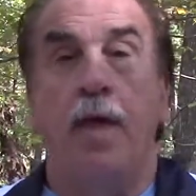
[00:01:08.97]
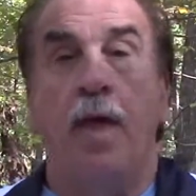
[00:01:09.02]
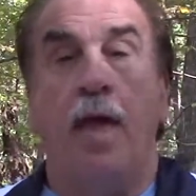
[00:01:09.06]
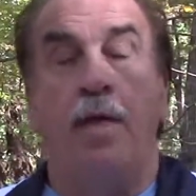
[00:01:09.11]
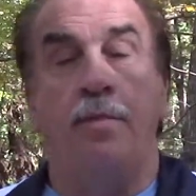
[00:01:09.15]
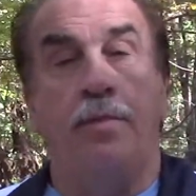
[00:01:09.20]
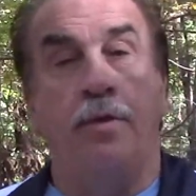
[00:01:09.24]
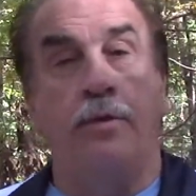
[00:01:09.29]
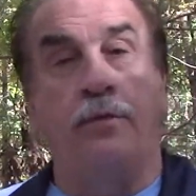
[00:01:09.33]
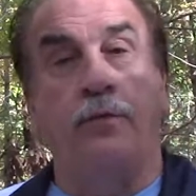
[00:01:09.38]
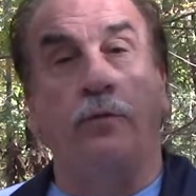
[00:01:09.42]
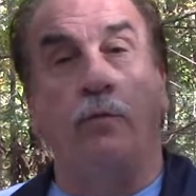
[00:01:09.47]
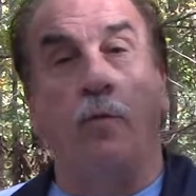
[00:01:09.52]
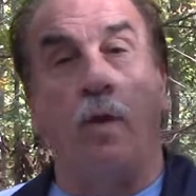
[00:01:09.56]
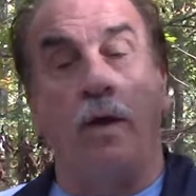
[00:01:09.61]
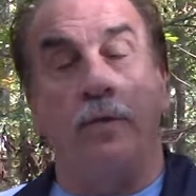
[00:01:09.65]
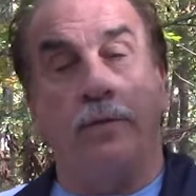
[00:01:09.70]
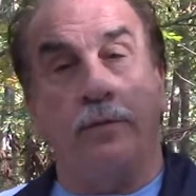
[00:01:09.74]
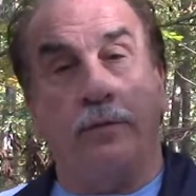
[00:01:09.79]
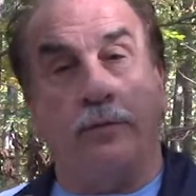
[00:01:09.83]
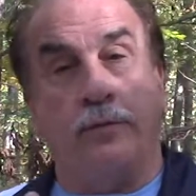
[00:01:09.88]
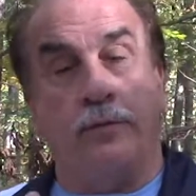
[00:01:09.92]
And this is
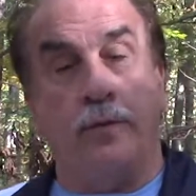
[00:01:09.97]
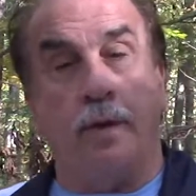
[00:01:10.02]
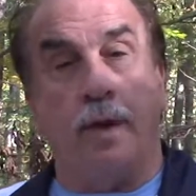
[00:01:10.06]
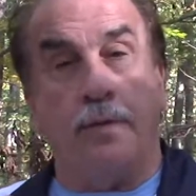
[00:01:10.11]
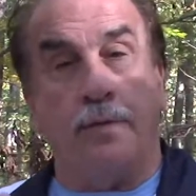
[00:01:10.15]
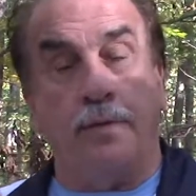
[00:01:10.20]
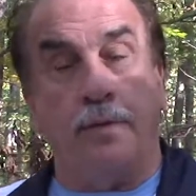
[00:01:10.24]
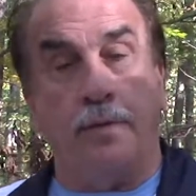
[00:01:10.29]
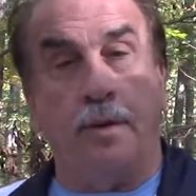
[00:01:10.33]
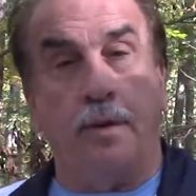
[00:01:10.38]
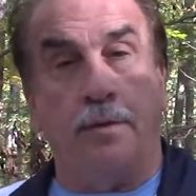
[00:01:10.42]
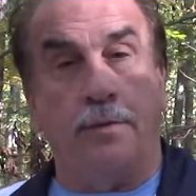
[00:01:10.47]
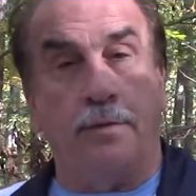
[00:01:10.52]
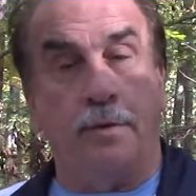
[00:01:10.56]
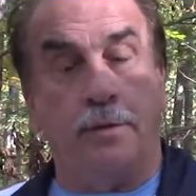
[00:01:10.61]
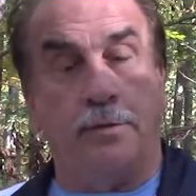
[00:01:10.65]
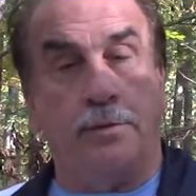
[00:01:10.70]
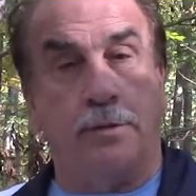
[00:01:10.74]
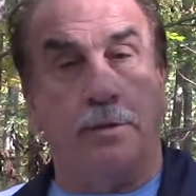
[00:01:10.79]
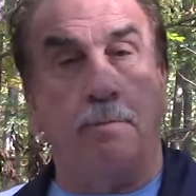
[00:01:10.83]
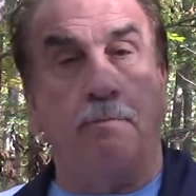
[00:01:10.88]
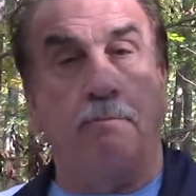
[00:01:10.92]
what uh, the,
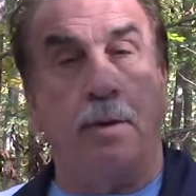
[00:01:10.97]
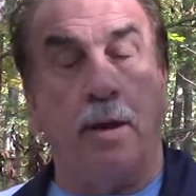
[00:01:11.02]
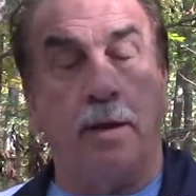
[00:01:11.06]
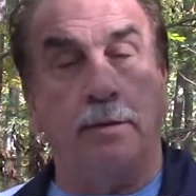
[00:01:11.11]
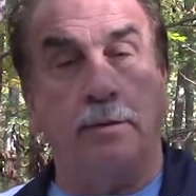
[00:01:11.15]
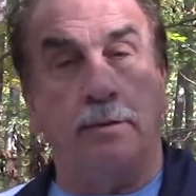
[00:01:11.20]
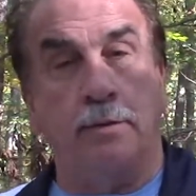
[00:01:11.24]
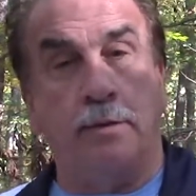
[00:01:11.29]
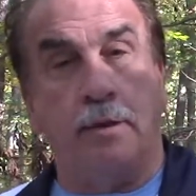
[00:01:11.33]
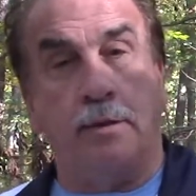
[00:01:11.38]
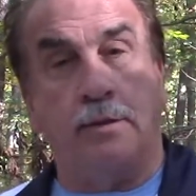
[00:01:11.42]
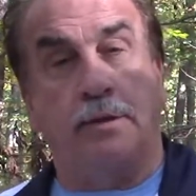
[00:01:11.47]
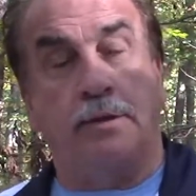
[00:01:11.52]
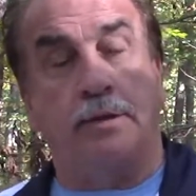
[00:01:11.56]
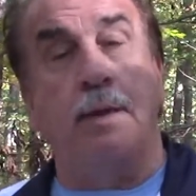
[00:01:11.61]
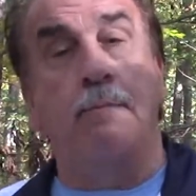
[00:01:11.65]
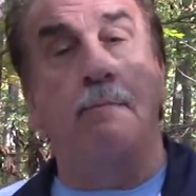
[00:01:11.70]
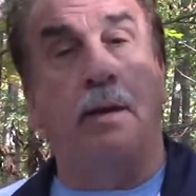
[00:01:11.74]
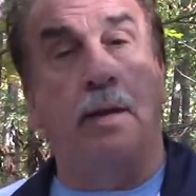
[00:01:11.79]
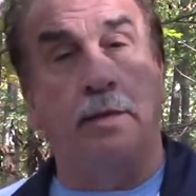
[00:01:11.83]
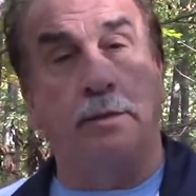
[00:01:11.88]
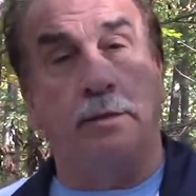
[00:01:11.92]
the, the
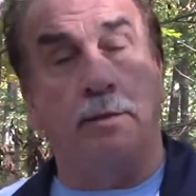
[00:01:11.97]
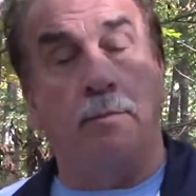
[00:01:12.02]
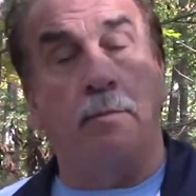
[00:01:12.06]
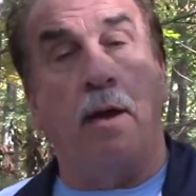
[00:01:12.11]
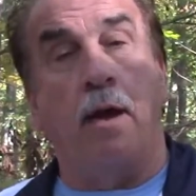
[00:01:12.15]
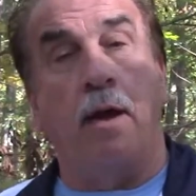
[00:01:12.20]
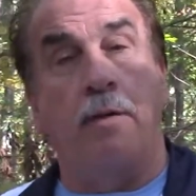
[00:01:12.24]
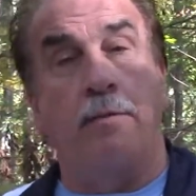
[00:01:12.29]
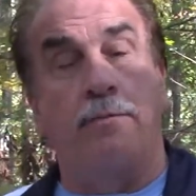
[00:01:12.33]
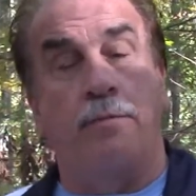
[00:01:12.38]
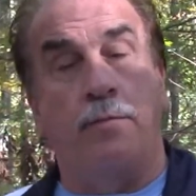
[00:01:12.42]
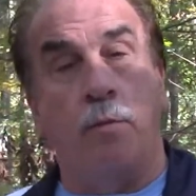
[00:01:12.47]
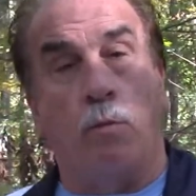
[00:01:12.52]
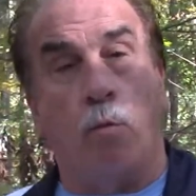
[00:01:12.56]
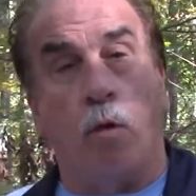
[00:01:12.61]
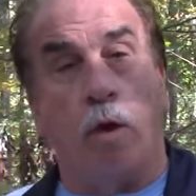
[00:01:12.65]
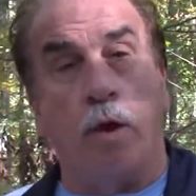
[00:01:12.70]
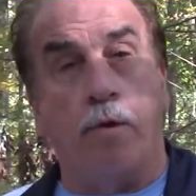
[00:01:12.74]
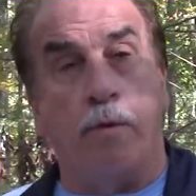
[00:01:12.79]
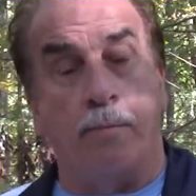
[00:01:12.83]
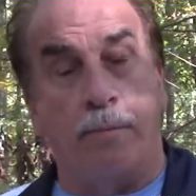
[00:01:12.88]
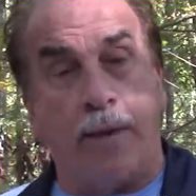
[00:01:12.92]
symbolism of the
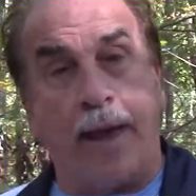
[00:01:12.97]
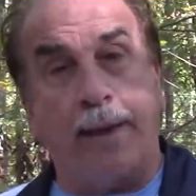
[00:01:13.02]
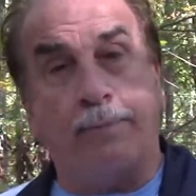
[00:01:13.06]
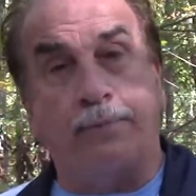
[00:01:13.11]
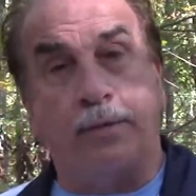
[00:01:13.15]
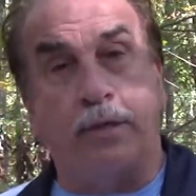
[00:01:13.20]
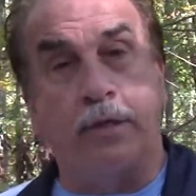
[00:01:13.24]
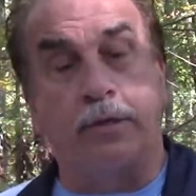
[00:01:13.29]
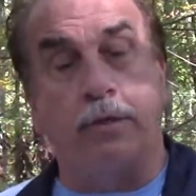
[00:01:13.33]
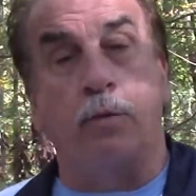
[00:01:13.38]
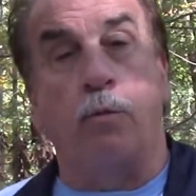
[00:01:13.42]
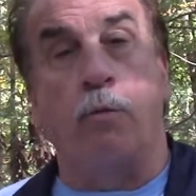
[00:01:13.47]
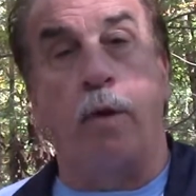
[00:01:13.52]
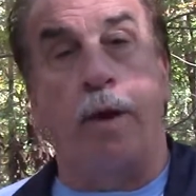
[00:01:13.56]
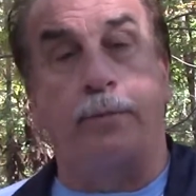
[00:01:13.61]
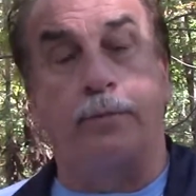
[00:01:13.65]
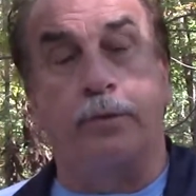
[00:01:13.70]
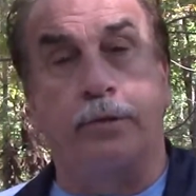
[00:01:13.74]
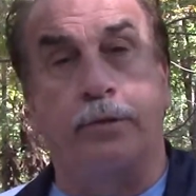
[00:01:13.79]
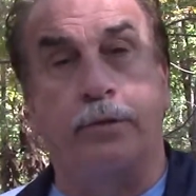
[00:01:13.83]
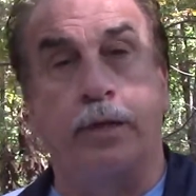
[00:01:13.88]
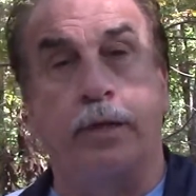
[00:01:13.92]
water baptism
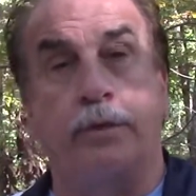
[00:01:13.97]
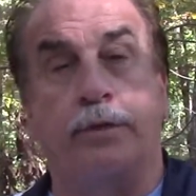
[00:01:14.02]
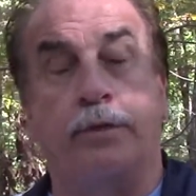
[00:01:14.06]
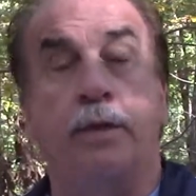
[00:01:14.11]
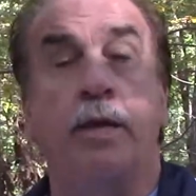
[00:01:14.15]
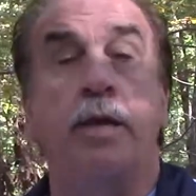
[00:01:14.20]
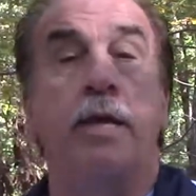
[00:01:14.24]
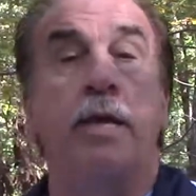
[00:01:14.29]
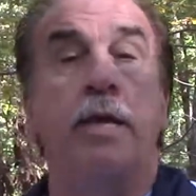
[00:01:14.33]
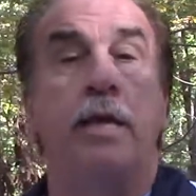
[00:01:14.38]
represents,